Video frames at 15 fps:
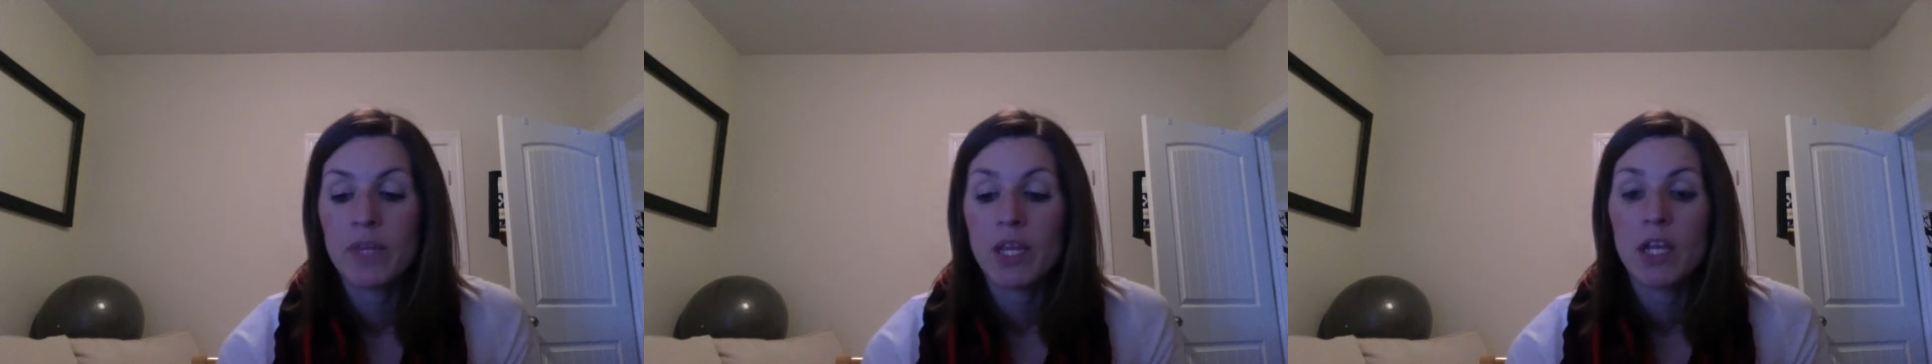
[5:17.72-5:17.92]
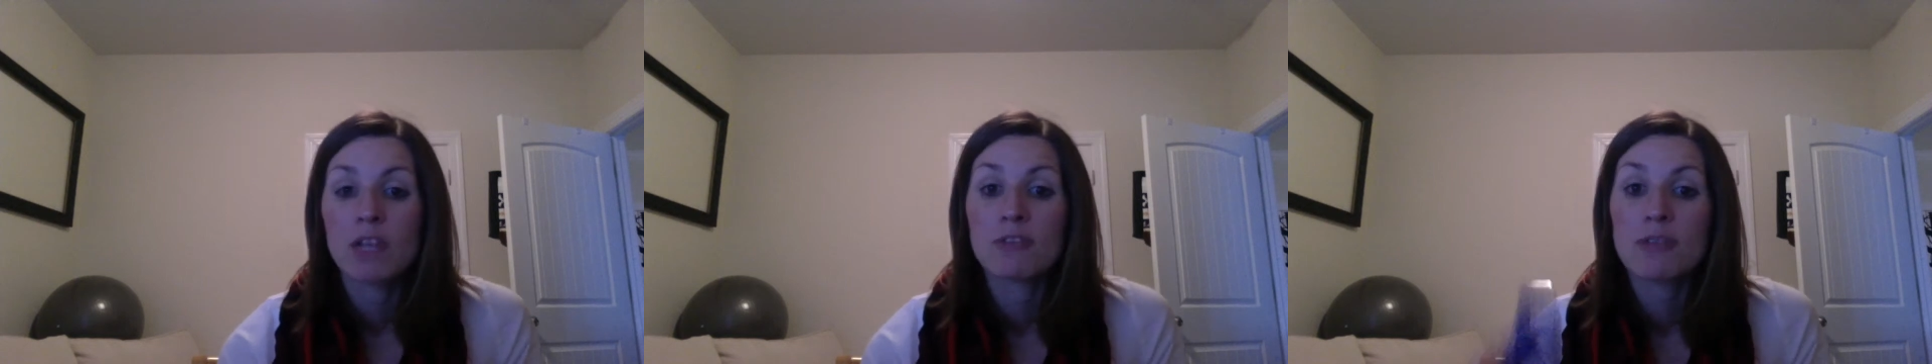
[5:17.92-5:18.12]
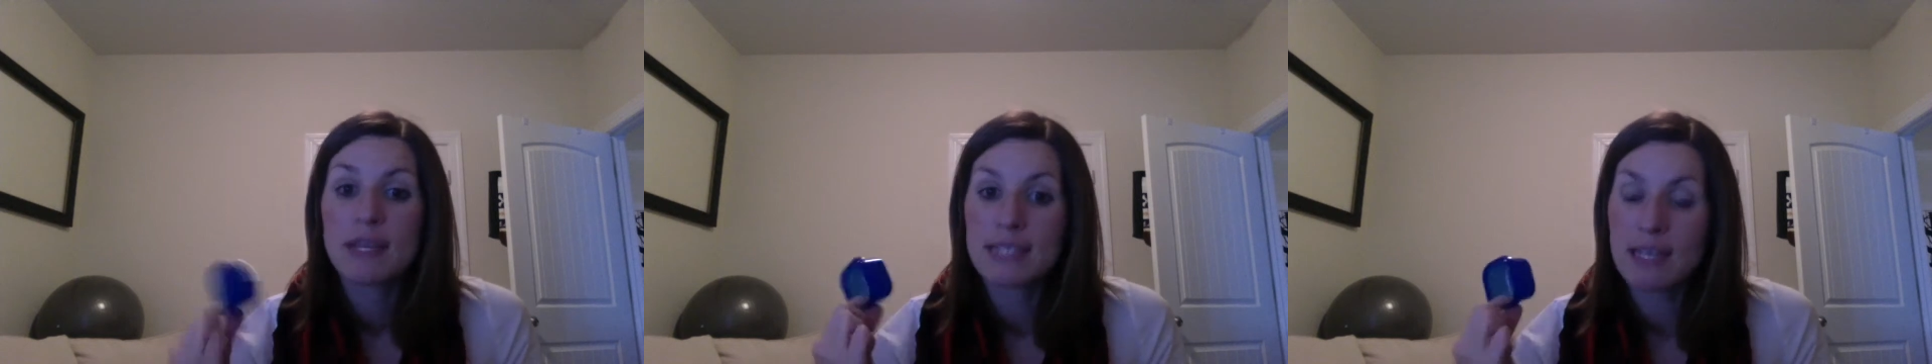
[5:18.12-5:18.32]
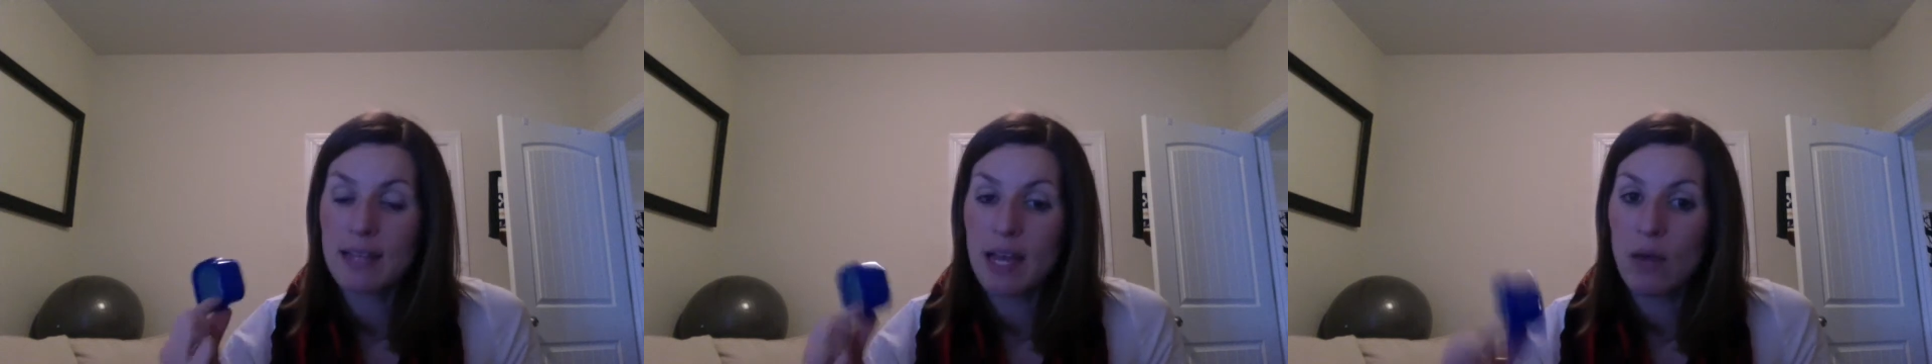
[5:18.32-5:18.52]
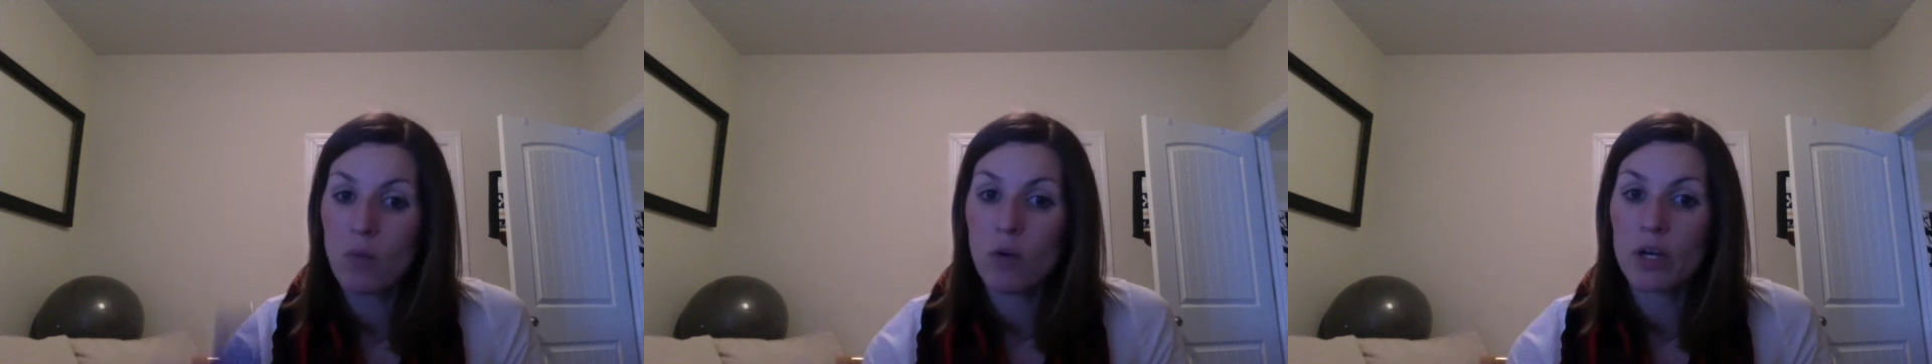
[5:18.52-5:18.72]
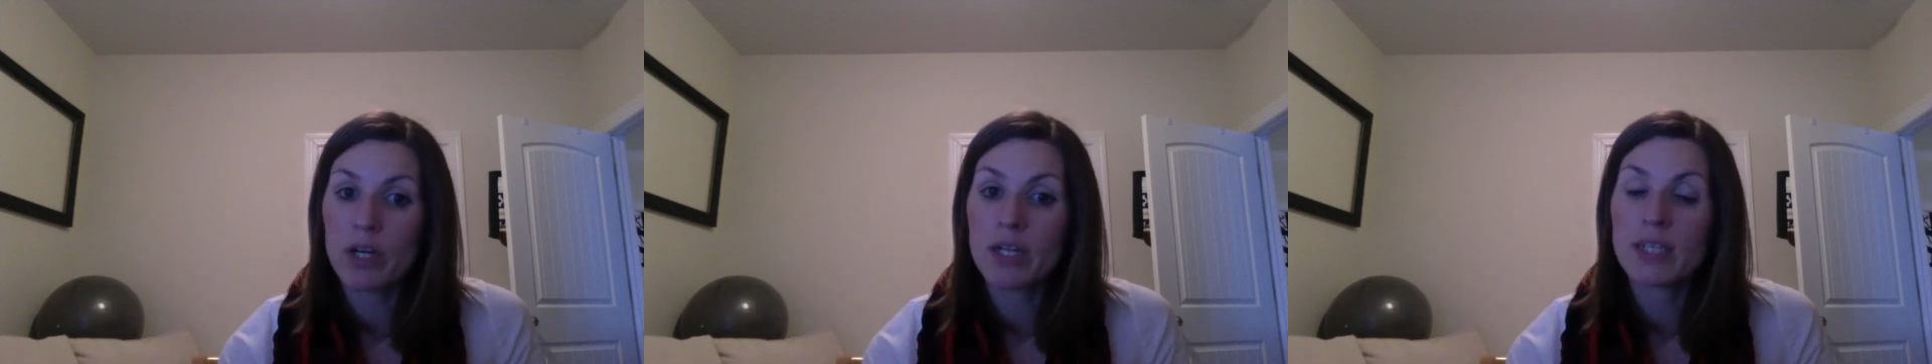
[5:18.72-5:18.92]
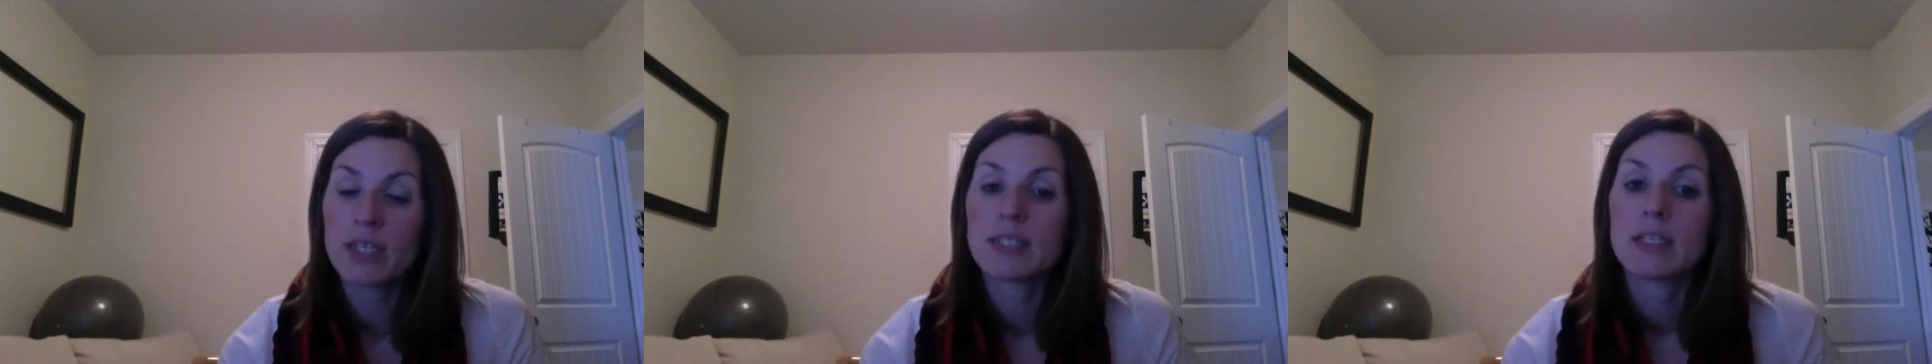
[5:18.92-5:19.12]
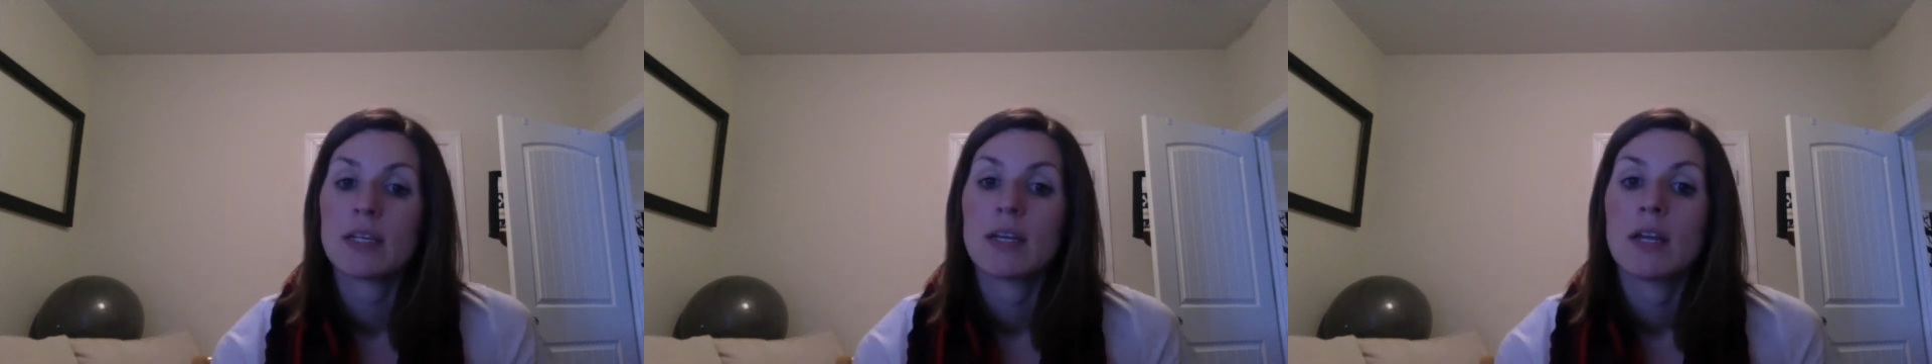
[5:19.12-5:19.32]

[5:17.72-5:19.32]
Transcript: So that's how that works.